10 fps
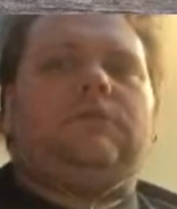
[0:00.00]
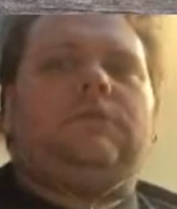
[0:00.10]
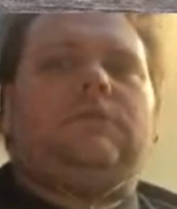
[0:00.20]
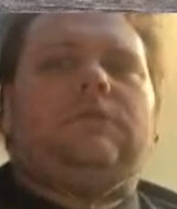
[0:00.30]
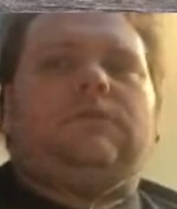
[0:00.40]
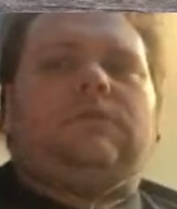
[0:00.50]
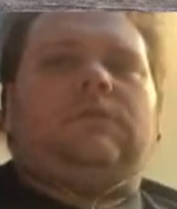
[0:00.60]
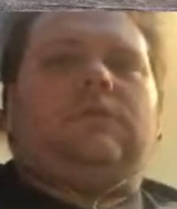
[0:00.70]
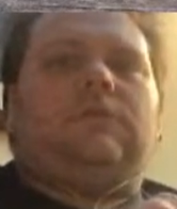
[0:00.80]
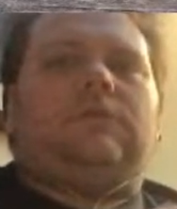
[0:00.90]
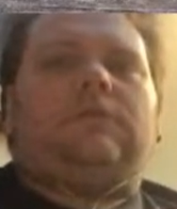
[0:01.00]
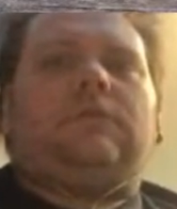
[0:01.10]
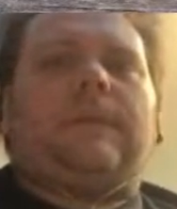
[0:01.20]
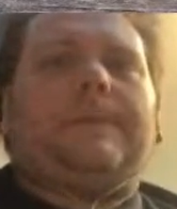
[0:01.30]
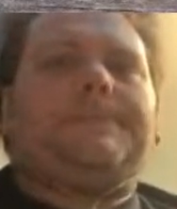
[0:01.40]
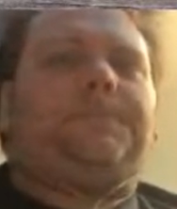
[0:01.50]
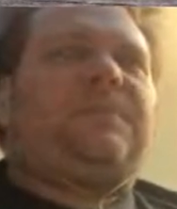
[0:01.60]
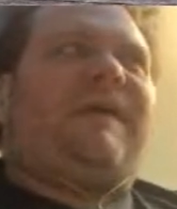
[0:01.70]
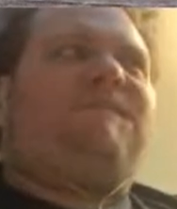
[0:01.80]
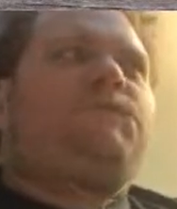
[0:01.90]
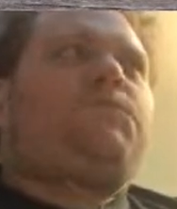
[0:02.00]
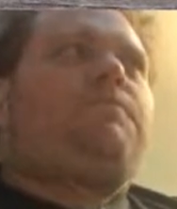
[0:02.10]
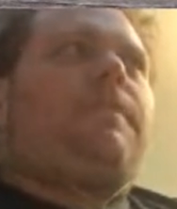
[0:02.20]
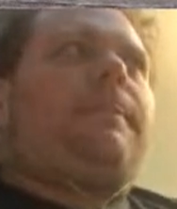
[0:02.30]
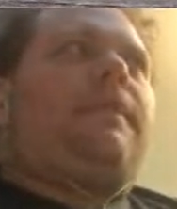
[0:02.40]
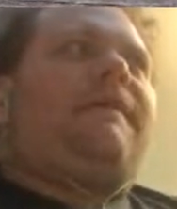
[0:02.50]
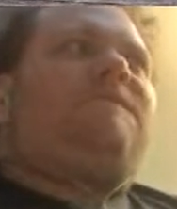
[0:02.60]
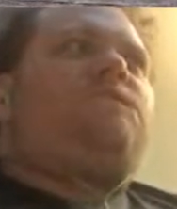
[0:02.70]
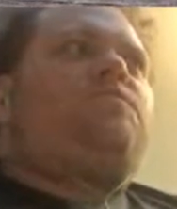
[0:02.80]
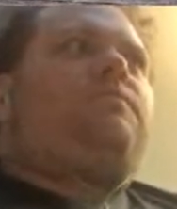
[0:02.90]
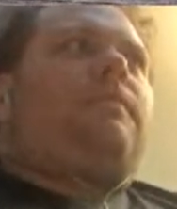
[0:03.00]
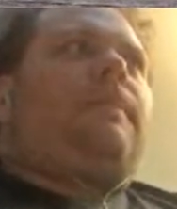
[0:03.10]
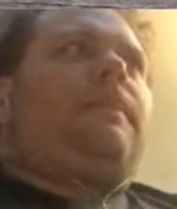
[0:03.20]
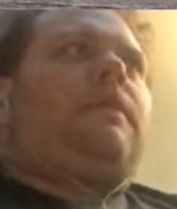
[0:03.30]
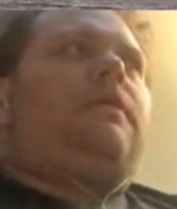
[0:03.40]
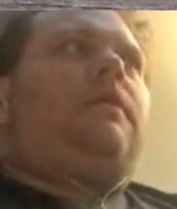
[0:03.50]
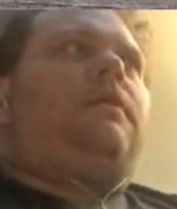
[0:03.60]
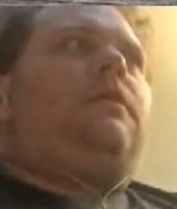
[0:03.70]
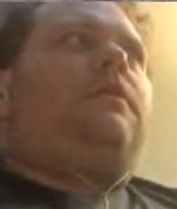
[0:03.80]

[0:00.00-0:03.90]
The husband didn't know? How did he not? Did he not live there?